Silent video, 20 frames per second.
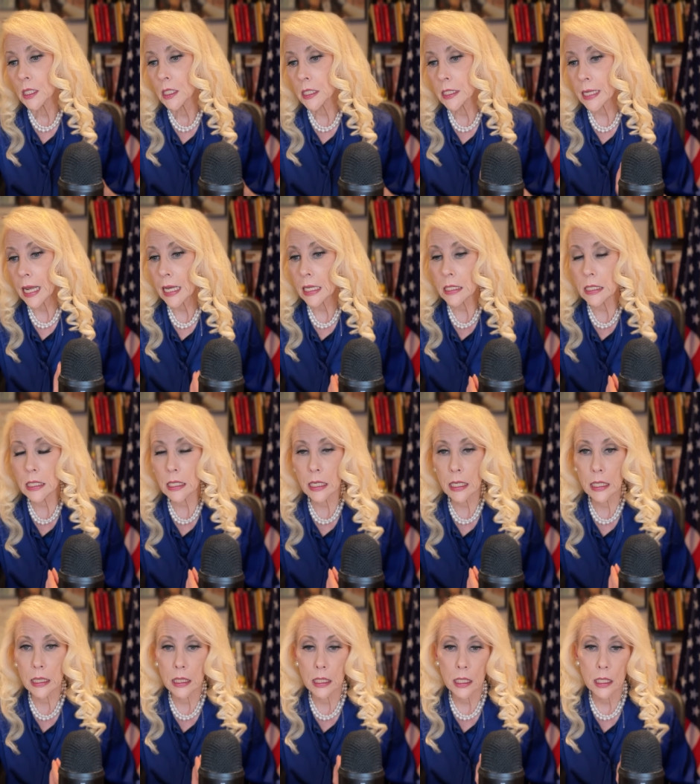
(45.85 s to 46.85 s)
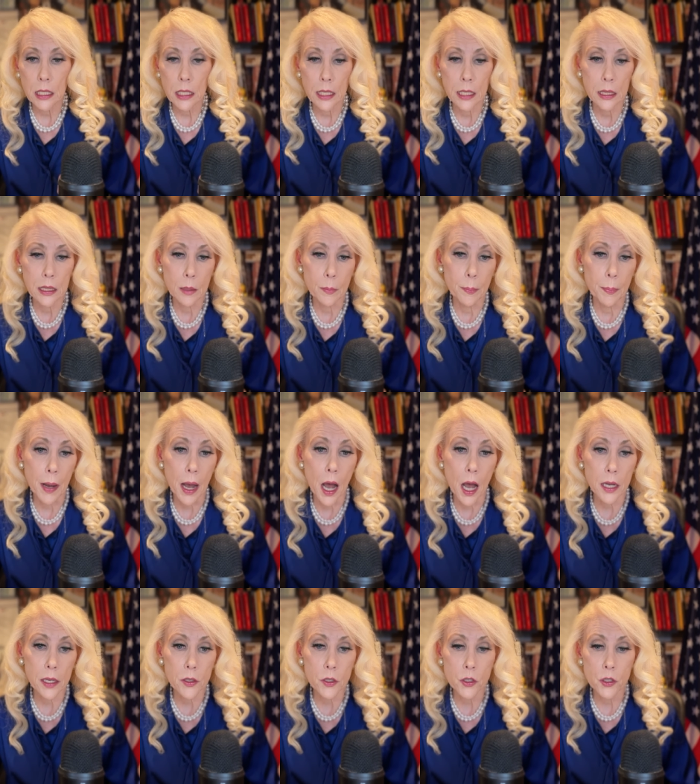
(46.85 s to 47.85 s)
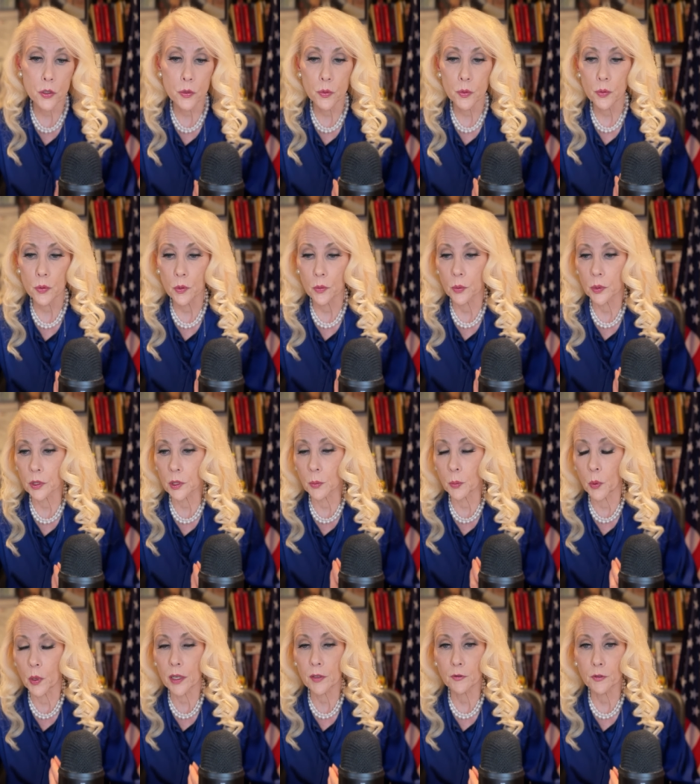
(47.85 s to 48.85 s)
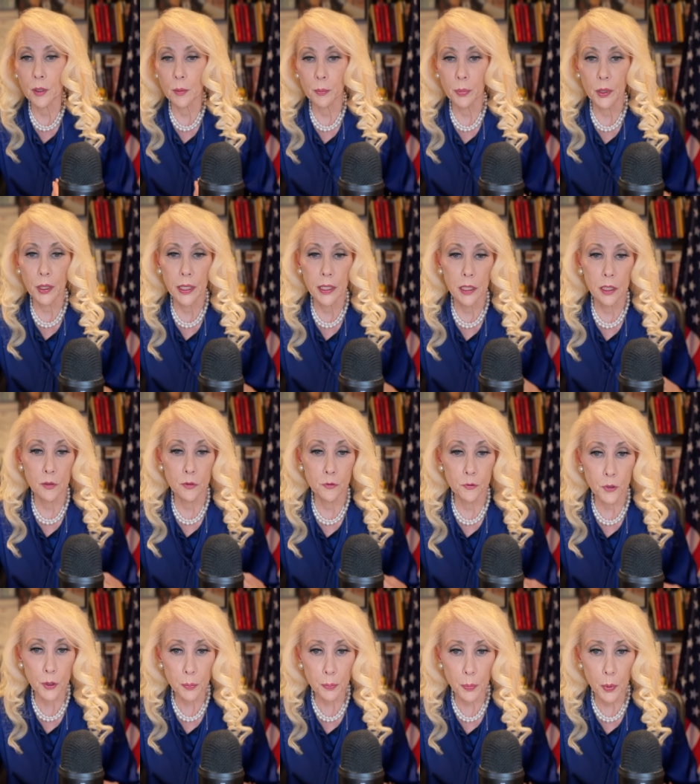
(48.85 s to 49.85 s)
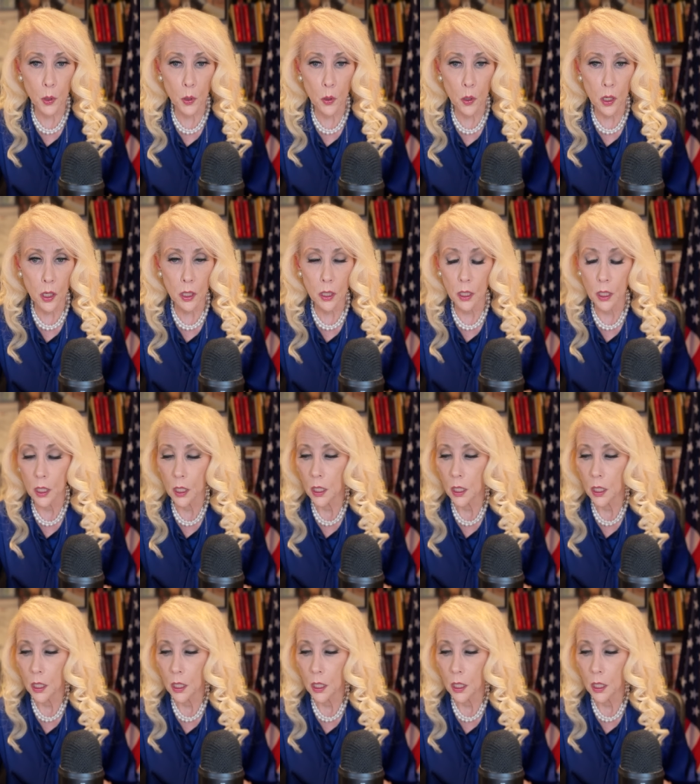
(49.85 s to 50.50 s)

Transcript: dancing in the in the box with the boyfriend playing football